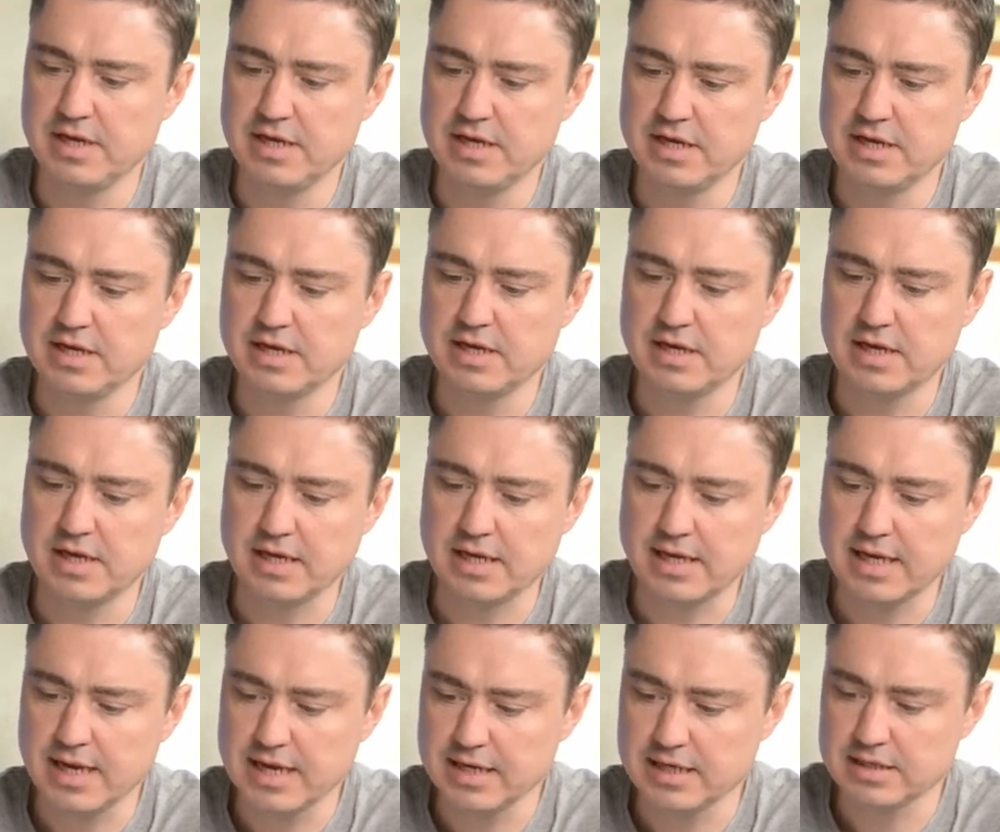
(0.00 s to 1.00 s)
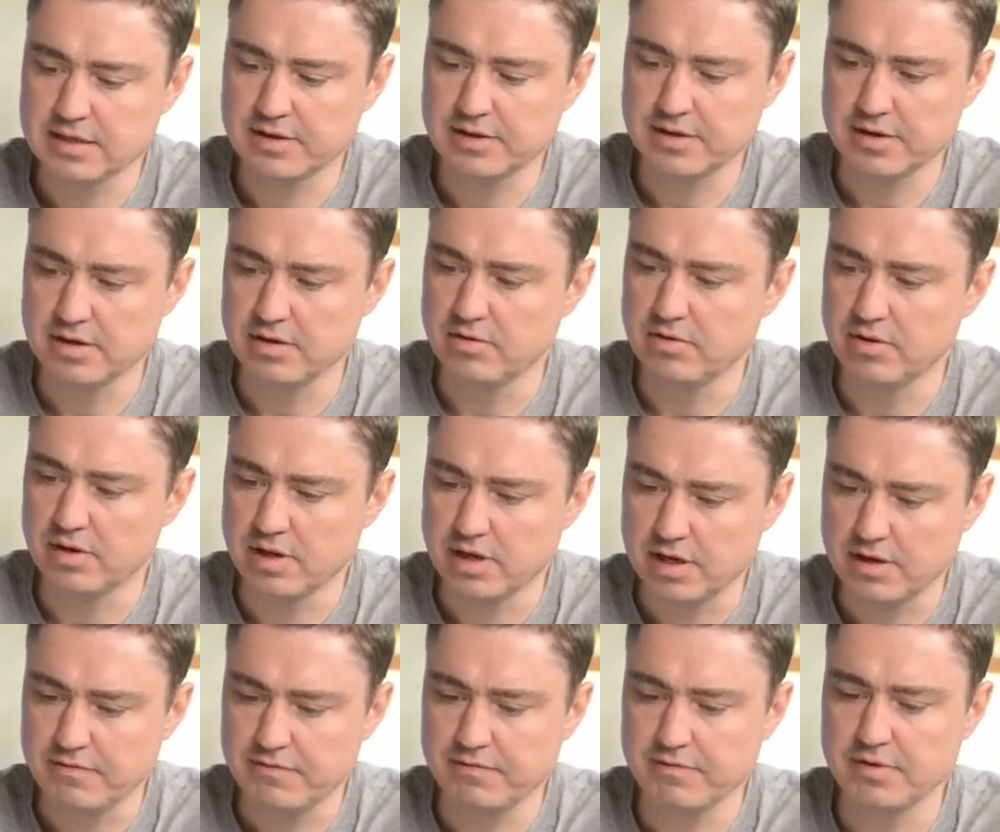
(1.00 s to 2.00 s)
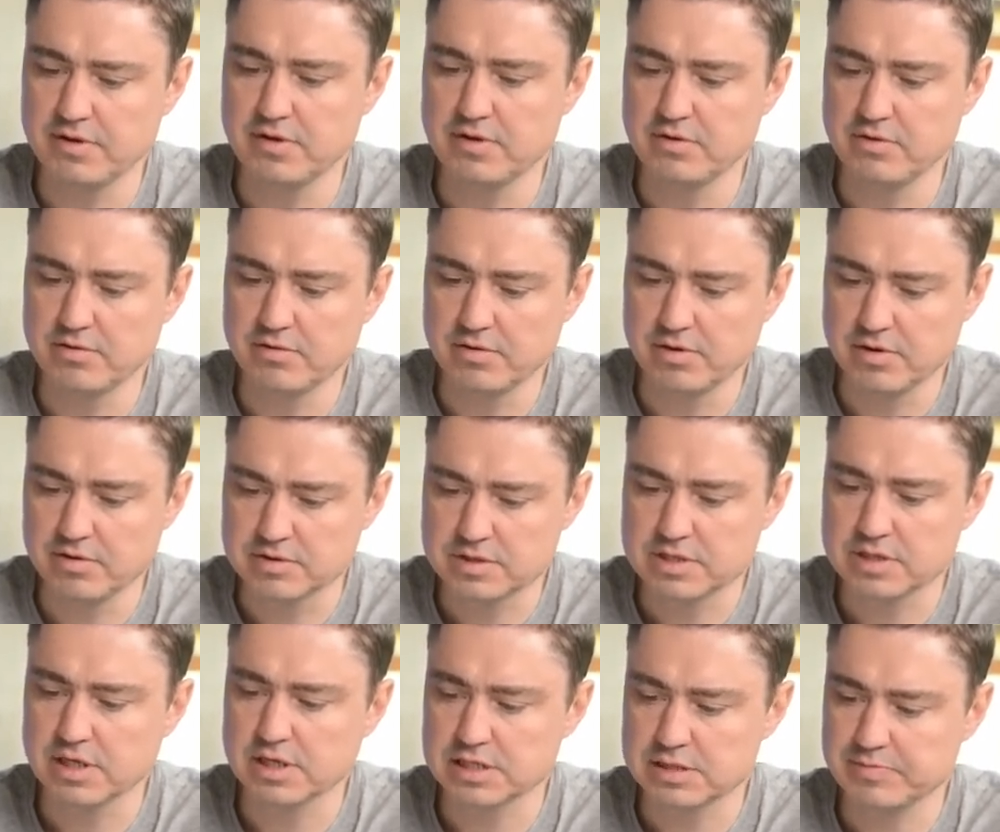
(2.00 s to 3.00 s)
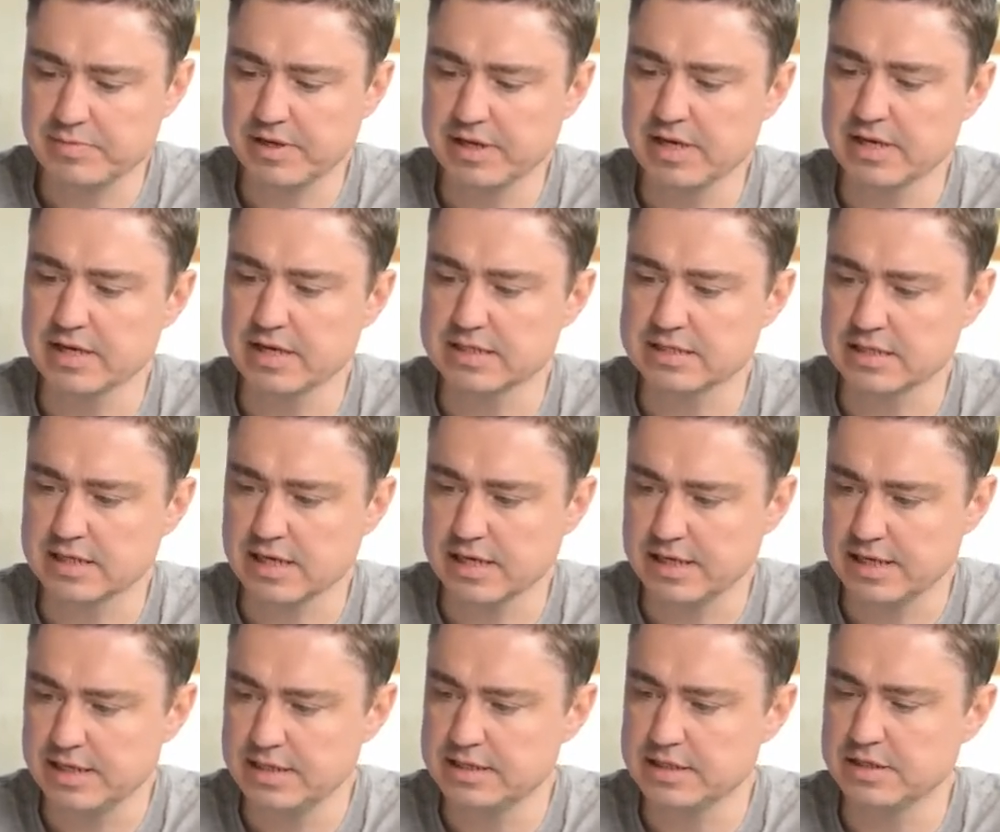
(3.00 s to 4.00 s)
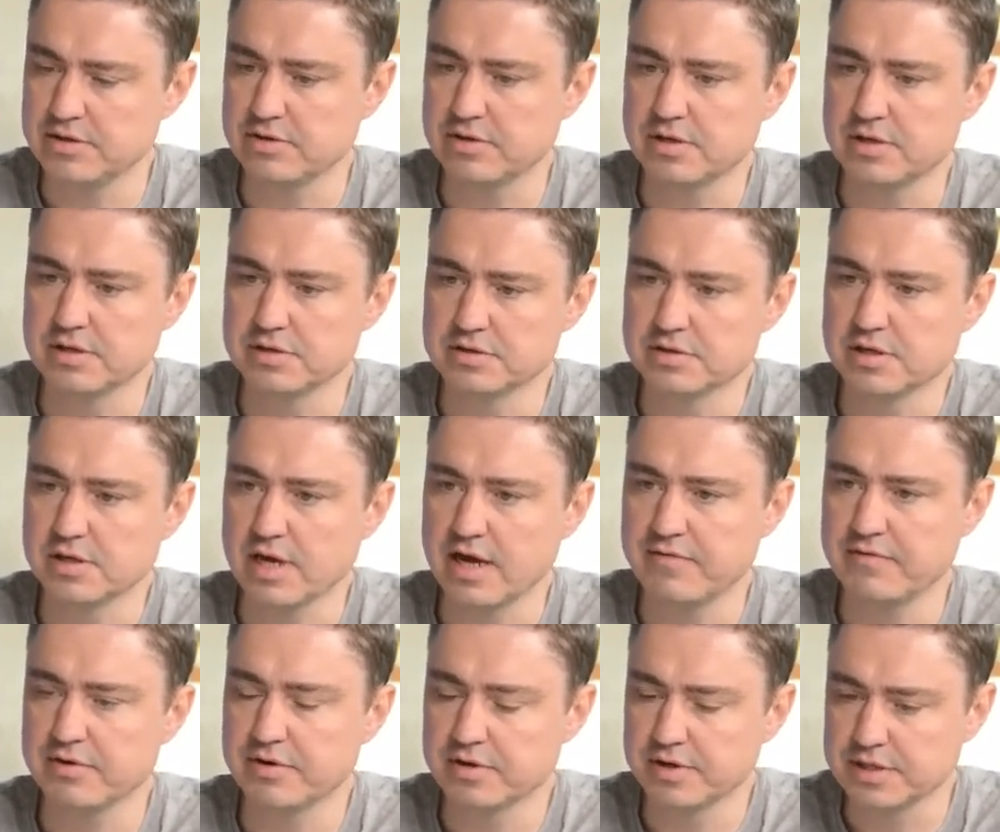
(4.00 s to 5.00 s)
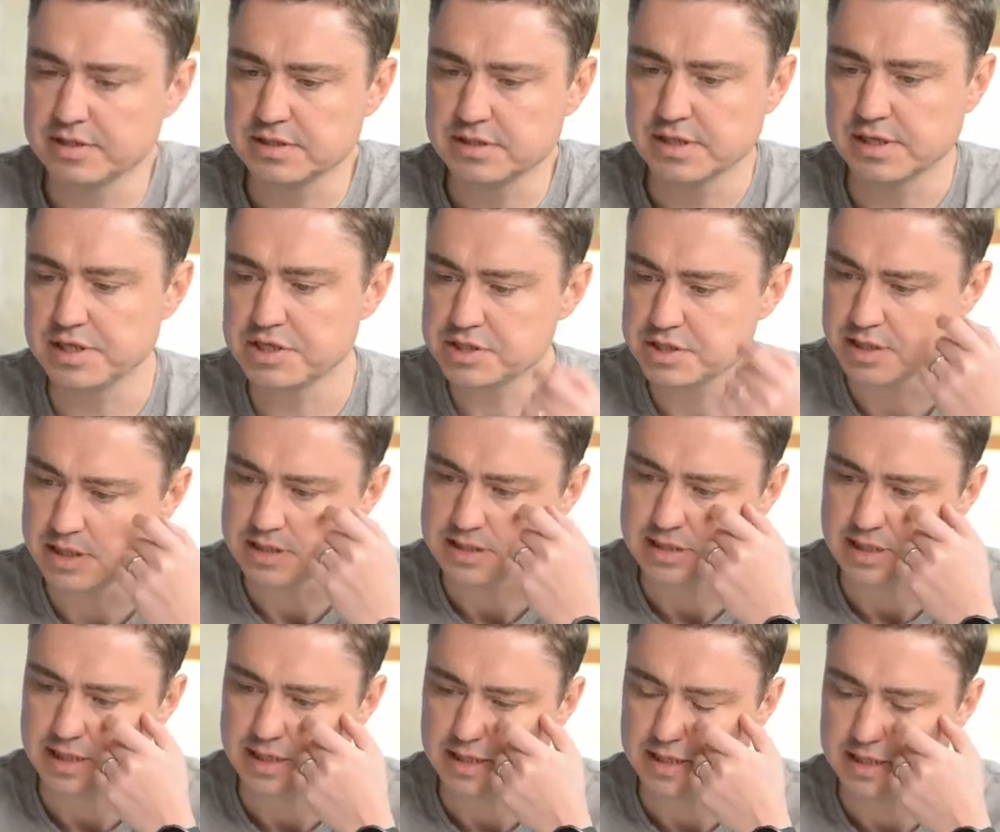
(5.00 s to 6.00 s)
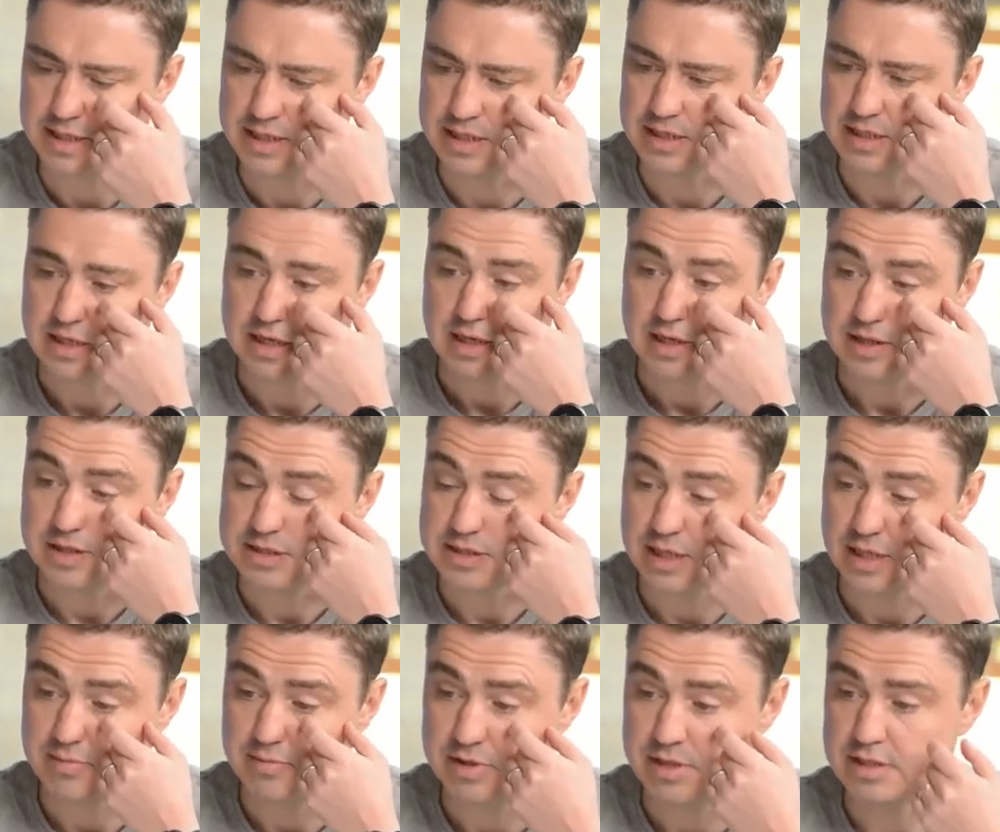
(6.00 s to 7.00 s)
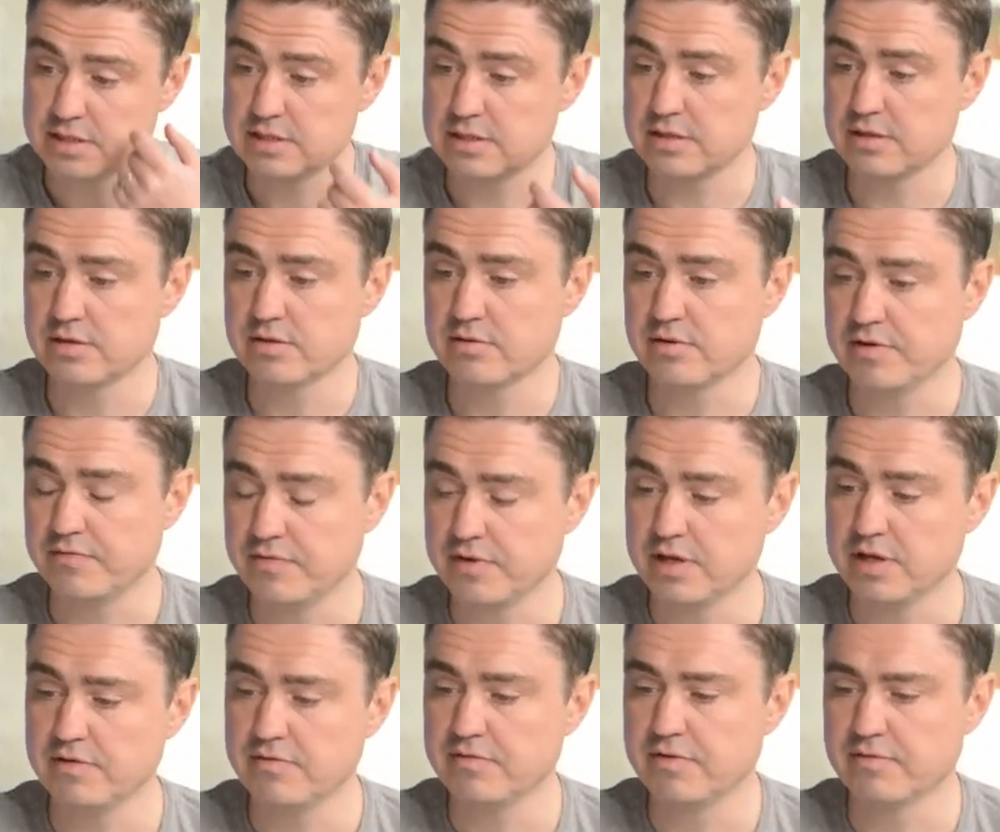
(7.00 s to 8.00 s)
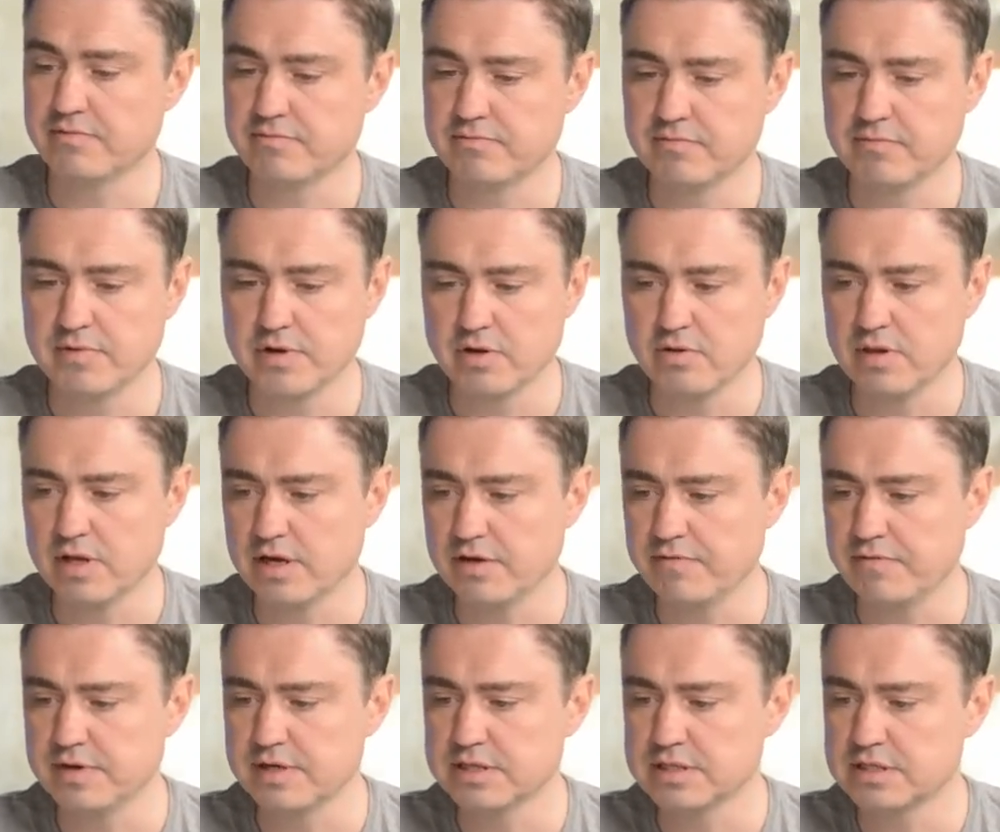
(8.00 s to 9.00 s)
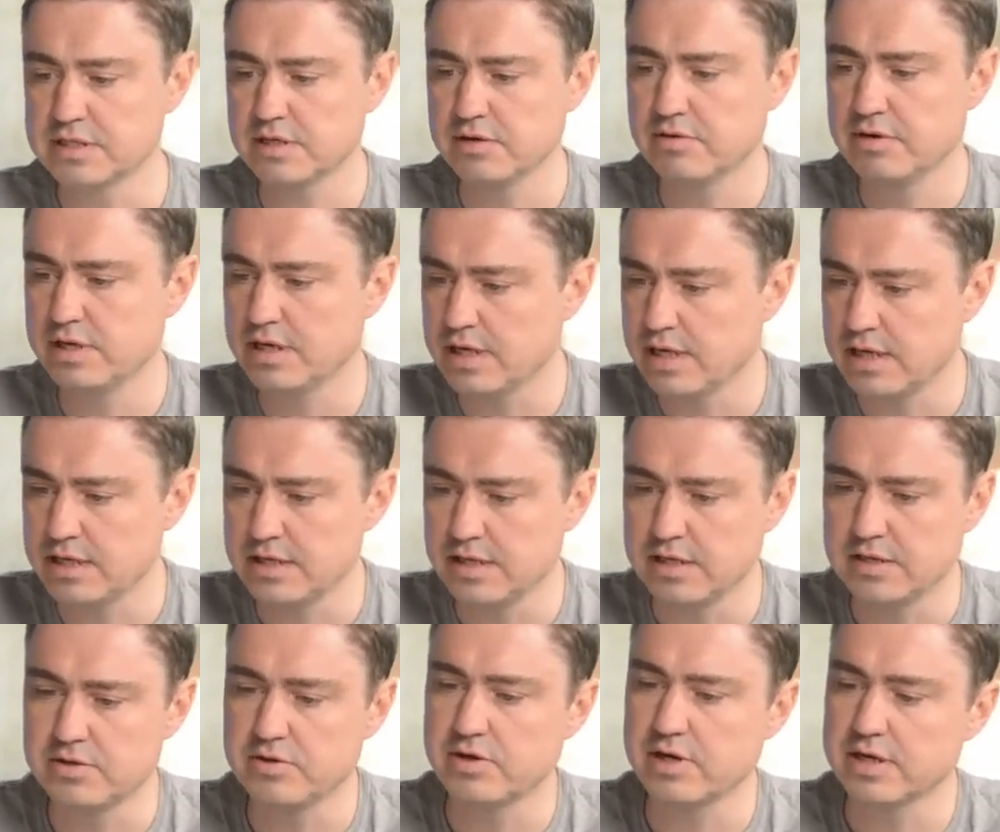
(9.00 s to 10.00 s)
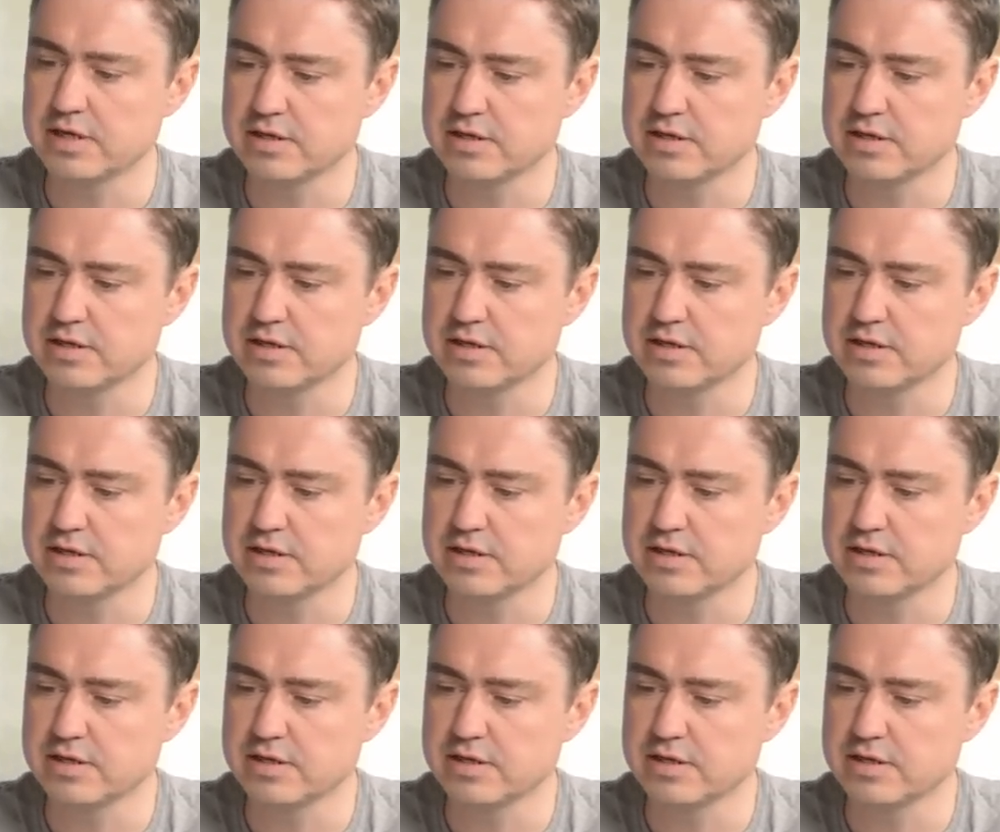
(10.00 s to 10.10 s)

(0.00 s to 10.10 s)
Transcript: in uh, Canada the whole life, you you start speaking as a Canadian. You, you, you, have your intonation as Canadian. The same is, you know, if you live the whole life in Estonia and, and you